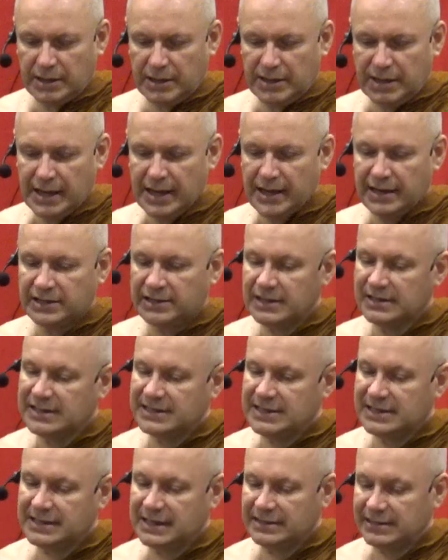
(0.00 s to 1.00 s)
Yeah, so
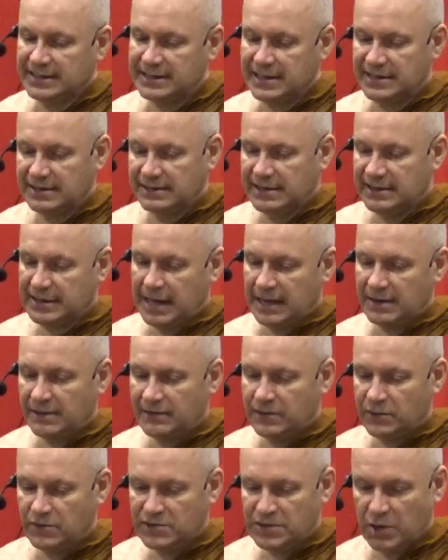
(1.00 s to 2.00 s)
this is, this is the kind
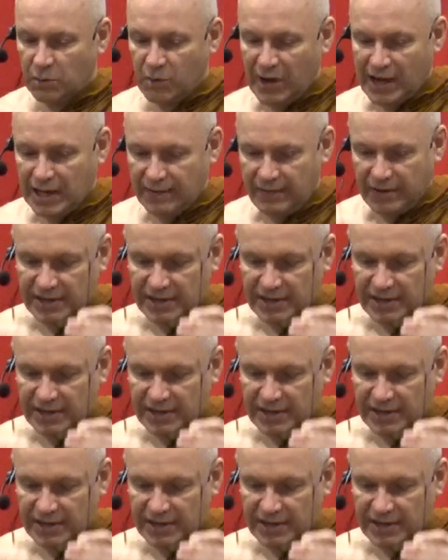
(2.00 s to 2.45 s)
of usual way of